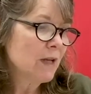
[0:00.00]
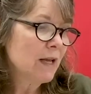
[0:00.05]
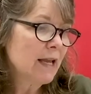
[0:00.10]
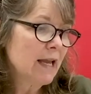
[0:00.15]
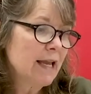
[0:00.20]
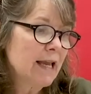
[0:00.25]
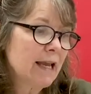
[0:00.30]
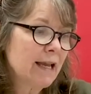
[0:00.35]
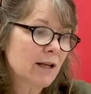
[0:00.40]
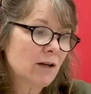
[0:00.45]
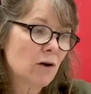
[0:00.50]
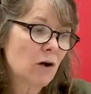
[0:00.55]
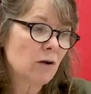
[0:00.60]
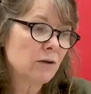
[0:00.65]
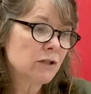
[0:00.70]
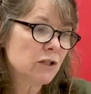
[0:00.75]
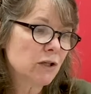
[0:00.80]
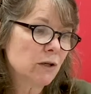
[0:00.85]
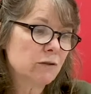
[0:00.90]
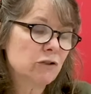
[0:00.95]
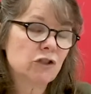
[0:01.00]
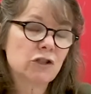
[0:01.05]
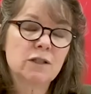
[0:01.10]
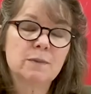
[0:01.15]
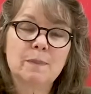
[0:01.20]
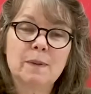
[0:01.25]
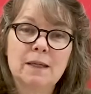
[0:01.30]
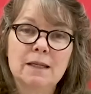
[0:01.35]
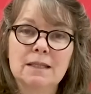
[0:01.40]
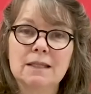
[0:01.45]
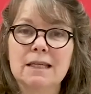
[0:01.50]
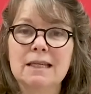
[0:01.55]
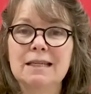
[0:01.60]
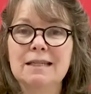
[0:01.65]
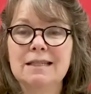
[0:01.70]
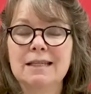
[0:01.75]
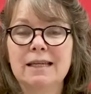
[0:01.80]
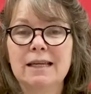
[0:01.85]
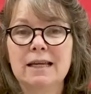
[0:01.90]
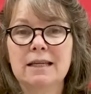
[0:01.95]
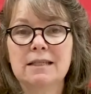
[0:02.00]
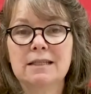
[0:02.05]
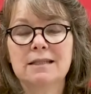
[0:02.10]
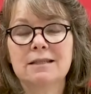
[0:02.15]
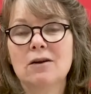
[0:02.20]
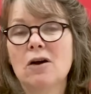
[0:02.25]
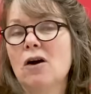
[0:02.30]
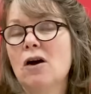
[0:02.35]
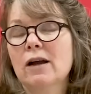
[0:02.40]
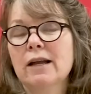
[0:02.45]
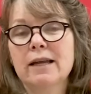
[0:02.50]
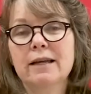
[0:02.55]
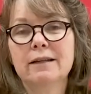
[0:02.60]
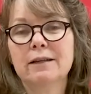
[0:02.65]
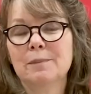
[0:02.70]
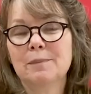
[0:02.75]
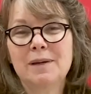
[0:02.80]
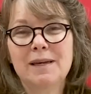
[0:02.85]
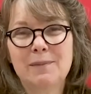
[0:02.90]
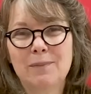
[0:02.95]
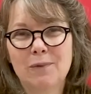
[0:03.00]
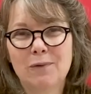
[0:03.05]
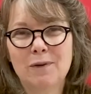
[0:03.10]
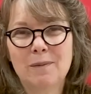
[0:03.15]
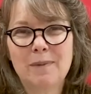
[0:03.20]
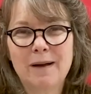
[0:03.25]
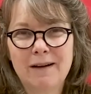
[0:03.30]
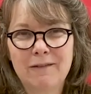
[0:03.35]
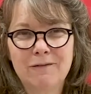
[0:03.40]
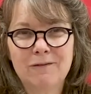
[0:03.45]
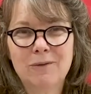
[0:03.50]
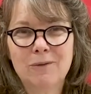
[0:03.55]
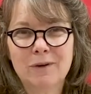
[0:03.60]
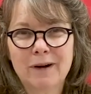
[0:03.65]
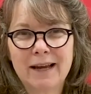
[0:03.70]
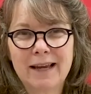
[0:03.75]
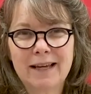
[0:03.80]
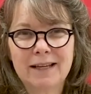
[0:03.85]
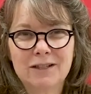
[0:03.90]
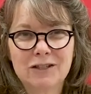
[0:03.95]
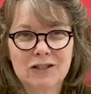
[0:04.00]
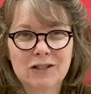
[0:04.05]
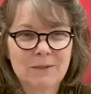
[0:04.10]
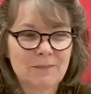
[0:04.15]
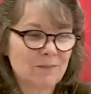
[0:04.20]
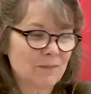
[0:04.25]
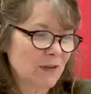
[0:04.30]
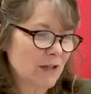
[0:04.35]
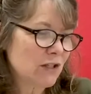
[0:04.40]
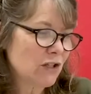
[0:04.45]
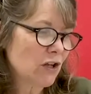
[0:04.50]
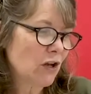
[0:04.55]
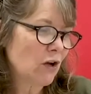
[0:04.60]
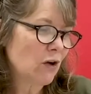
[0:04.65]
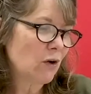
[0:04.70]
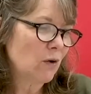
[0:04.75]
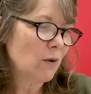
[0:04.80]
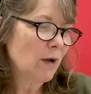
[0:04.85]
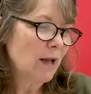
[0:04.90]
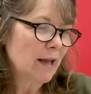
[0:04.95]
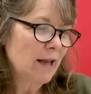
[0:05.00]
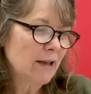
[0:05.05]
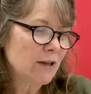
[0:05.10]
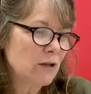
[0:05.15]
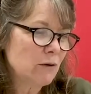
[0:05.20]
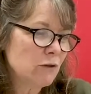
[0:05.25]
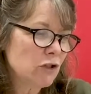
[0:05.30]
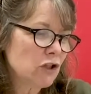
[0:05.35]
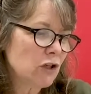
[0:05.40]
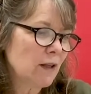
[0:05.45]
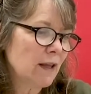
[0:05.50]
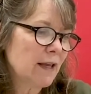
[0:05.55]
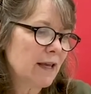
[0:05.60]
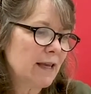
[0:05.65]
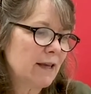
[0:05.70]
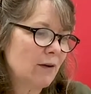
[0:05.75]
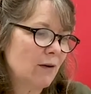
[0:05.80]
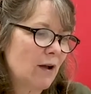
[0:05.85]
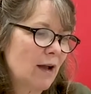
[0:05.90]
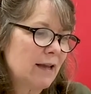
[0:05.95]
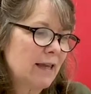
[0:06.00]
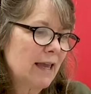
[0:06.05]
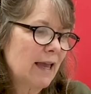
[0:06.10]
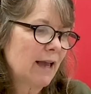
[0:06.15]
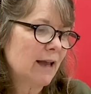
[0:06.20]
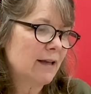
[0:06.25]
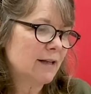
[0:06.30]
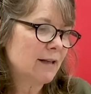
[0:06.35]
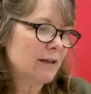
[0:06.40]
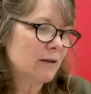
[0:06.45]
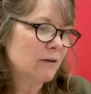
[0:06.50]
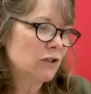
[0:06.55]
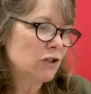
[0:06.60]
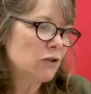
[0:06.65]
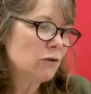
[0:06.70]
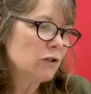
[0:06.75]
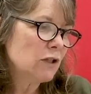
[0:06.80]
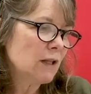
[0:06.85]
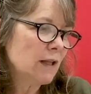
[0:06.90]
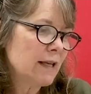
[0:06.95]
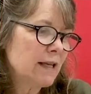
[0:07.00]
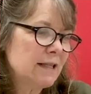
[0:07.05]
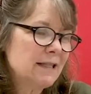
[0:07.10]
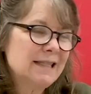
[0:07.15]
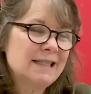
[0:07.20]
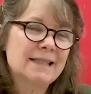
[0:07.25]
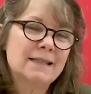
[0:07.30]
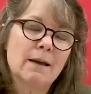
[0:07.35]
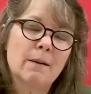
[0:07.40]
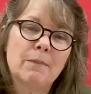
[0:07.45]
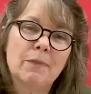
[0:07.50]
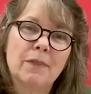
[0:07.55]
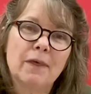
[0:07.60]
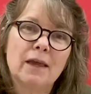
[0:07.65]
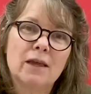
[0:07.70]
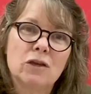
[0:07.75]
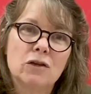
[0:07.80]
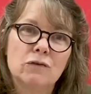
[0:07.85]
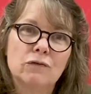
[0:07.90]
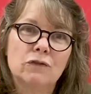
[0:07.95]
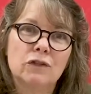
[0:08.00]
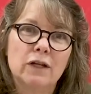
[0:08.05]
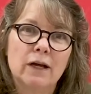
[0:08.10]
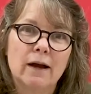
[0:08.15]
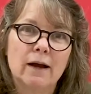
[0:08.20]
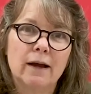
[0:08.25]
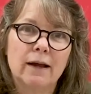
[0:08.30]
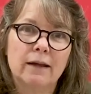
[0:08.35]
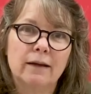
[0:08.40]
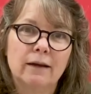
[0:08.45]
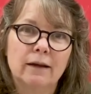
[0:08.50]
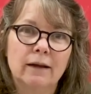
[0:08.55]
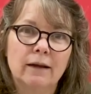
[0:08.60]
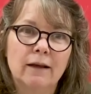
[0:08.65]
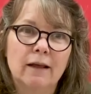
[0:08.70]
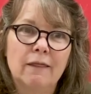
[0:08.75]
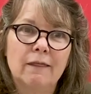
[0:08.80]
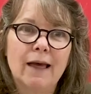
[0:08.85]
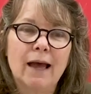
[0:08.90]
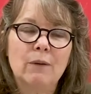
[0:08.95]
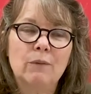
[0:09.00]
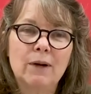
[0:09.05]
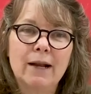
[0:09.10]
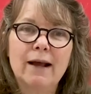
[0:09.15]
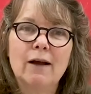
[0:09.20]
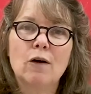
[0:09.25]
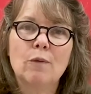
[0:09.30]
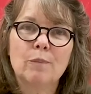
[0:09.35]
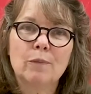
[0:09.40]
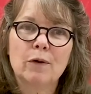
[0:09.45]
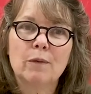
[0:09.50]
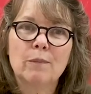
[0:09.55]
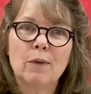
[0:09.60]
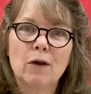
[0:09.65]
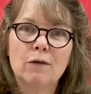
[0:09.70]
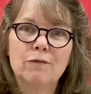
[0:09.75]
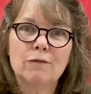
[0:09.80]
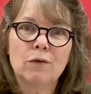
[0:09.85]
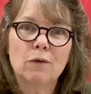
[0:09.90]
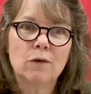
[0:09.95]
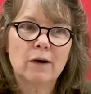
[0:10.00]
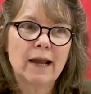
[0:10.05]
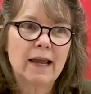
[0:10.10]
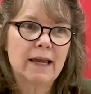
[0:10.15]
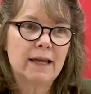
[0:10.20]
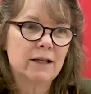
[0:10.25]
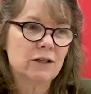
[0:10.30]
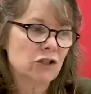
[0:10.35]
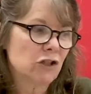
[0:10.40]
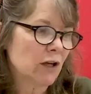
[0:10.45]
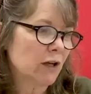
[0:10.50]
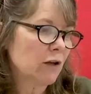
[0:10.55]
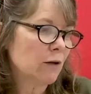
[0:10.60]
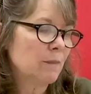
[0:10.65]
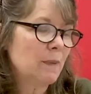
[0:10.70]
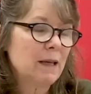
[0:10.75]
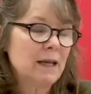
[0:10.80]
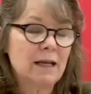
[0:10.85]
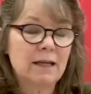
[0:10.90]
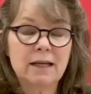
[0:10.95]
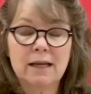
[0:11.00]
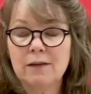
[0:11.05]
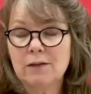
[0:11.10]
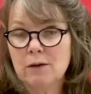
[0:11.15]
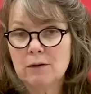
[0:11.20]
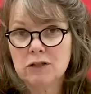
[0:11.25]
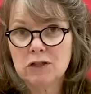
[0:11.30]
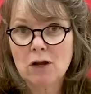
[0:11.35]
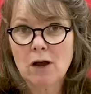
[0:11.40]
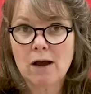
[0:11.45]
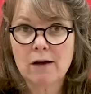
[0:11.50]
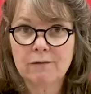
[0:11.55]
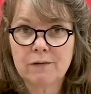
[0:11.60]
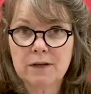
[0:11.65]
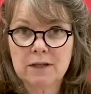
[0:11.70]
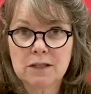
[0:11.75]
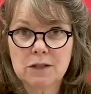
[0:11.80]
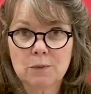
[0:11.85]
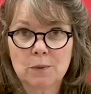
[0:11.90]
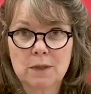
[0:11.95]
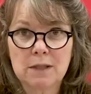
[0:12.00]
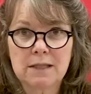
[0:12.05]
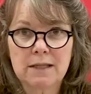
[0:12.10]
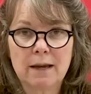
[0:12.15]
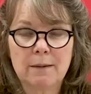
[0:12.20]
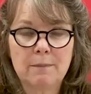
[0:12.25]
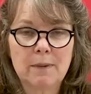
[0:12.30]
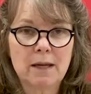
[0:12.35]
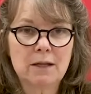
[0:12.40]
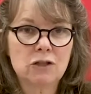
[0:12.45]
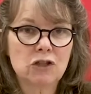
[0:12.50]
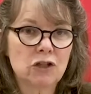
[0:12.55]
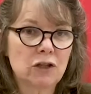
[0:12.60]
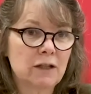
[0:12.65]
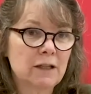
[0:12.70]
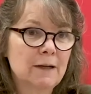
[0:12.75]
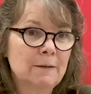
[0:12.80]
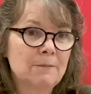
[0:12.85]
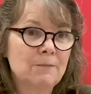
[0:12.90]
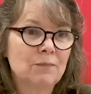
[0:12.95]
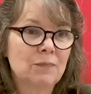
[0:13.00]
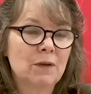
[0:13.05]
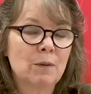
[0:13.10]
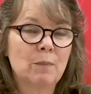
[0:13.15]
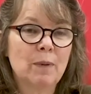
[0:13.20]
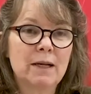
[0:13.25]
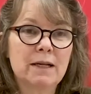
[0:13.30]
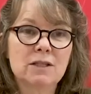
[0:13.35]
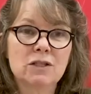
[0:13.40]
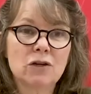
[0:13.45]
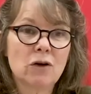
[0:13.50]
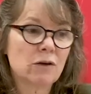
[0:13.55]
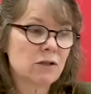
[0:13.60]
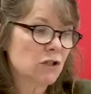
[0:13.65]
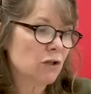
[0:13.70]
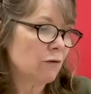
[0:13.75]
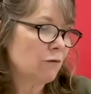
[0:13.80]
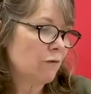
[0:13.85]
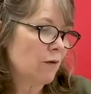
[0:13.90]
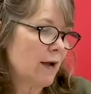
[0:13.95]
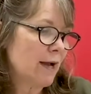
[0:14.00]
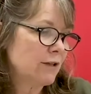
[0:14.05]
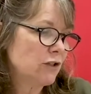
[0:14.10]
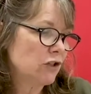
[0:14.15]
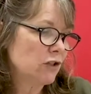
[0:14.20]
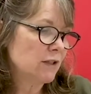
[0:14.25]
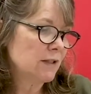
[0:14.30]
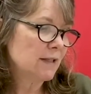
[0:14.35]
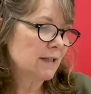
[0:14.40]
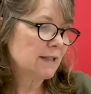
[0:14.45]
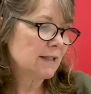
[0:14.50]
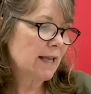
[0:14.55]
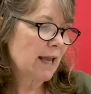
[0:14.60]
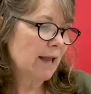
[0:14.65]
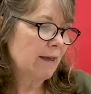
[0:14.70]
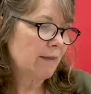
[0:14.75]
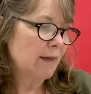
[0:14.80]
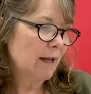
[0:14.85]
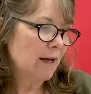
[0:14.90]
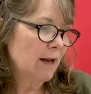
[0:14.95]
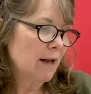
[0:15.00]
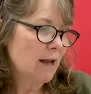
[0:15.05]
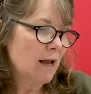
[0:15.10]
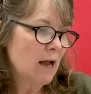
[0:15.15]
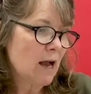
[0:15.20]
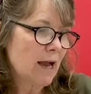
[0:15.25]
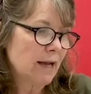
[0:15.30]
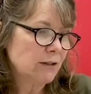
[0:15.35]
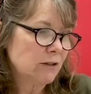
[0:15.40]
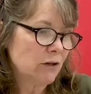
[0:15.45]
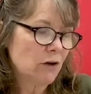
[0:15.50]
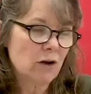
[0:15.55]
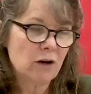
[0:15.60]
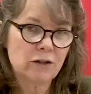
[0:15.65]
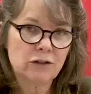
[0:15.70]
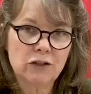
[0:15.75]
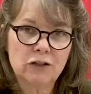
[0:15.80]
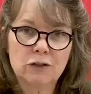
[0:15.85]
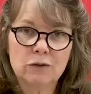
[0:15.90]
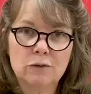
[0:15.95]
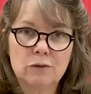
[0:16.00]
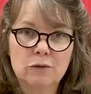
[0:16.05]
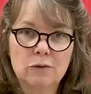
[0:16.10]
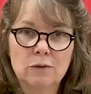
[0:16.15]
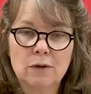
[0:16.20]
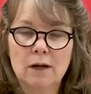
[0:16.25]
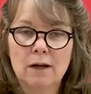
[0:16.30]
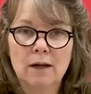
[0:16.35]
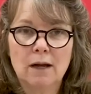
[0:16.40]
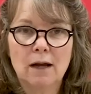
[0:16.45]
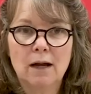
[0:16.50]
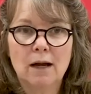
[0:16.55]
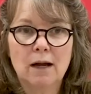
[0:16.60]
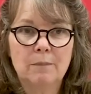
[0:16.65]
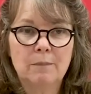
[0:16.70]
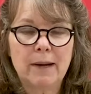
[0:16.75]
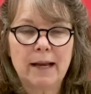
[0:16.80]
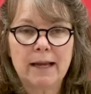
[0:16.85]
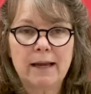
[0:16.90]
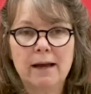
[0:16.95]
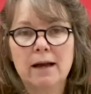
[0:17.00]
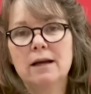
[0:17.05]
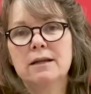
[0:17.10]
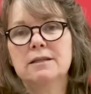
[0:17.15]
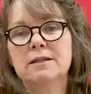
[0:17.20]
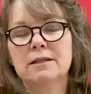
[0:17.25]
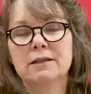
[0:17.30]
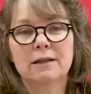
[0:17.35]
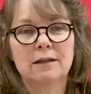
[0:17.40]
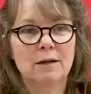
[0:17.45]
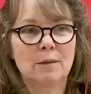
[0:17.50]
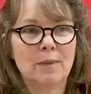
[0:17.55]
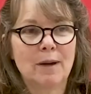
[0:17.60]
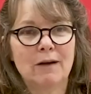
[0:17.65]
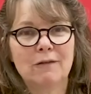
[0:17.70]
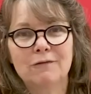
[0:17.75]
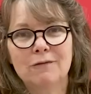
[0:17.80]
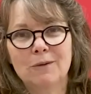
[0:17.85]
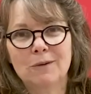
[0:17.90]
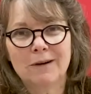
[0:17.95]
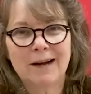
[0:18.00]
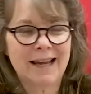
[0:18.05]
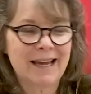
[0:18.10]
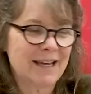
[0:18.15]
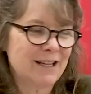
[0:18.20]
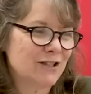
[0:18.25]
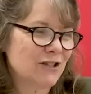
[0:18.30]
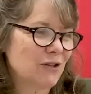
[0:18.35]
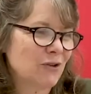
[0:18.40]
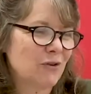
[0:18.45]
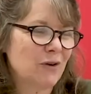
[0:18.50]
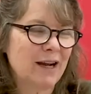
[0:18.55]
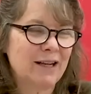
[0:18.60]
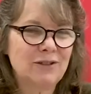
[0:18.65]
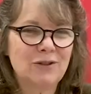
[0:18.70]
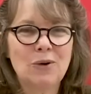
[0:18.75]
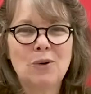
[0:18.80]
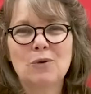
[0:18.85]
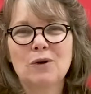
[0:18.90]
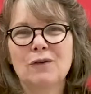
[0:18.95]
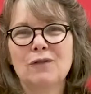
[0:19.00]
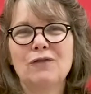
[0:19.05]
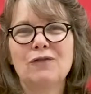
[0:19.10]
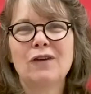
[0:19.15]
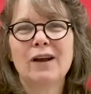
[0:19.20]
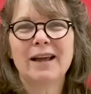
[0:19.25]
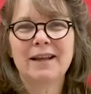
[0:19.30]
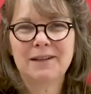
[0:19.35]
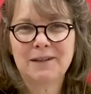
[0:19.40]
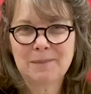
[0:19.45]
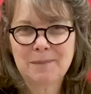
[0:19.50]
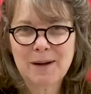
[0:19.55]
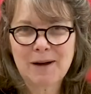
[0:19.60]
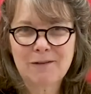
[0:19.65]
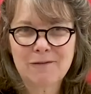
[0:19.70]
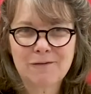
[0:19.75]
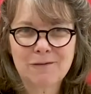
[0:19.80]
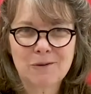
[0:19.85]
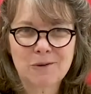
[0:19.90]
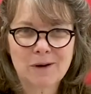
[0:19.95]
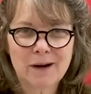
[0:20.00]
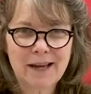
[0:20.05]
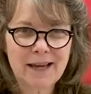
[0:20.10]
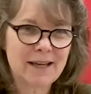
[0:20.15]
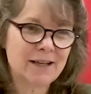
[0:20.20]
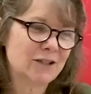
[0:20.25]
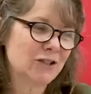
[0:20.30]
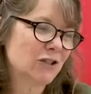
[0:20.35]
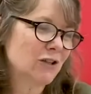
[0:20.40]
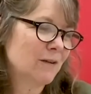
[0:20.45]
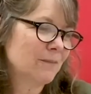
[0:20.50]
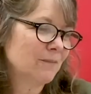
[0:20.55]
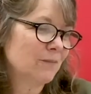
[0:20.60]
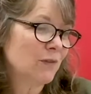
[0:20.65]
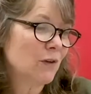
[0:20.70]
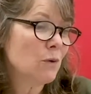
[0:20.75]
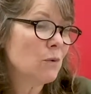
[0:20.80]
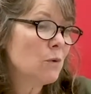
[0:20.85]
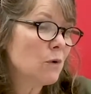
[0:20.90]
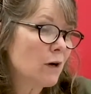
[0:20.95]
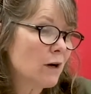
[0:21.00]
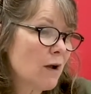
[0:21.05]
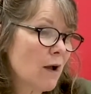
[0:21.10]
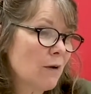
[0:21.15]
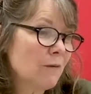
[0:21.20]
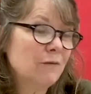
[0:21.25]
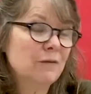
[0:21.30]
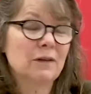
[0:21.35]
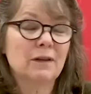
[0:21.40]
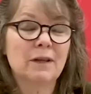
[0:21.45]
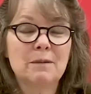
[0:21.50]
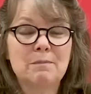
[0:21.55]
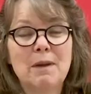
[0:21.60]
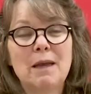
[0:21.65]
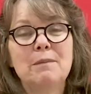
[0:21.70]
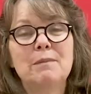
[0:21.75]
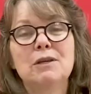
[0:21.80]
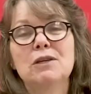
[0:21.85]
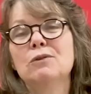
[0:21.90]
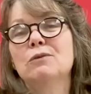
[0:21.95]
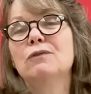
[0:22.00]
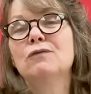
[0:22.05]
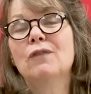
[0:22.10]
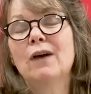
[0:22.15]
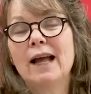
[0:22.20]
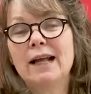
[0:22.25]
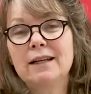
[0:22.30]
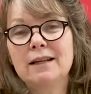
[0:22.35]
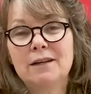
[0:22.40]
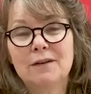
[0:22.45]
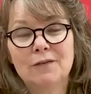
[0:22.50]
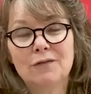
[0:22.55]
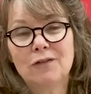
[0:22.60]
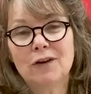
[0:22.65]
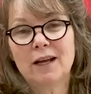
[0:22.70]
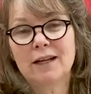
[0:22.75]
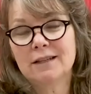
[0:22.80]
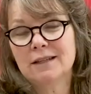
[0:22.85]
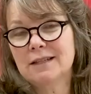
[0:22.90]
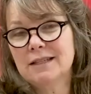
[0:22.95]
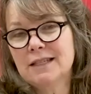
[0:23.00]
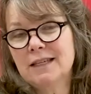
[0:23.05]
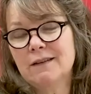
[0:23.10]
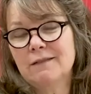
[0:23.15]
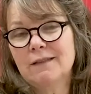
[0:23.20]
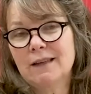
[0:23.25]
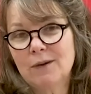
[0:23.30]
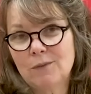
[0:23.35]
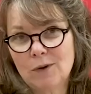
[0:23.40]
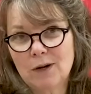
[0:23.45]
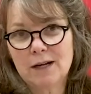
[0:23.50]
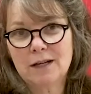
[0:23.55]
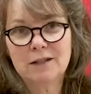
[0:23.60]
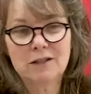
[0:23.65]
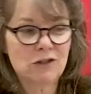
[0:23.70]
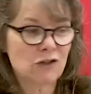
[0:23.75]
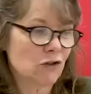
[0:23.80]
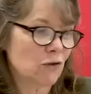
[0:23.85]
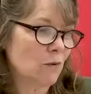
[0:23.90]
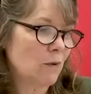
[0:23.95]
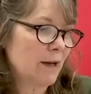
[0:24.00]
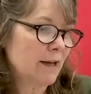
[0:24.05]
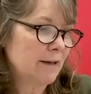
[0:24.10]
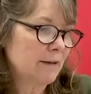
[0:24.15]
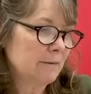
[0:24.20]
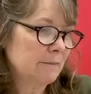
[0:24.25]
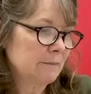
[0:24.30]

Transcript: It can also just be as easy as talking to people about 4-H. So usually, again, there's usually something you've done that would help promote 4-H. It could be any of those obvious ones I mentioned, but it's also fine just to say that I talked to my cousin about 4-H, or I told a friend about 4-H, or hopefully maybe you invited a friend to see if they wanted to join.